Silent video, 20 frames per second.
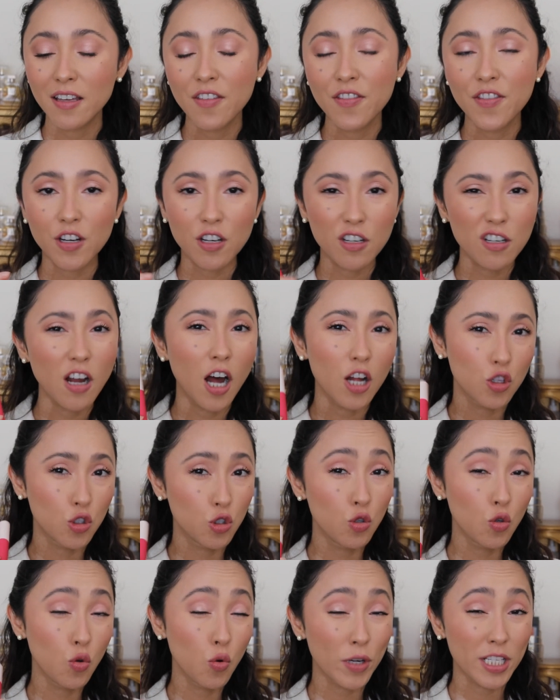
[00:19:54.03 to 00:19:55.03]
they're not
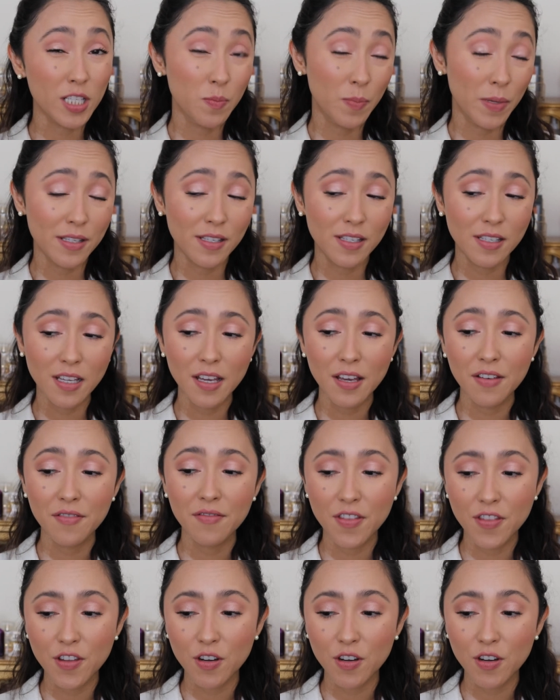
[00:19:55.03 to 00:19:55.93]
too expensive.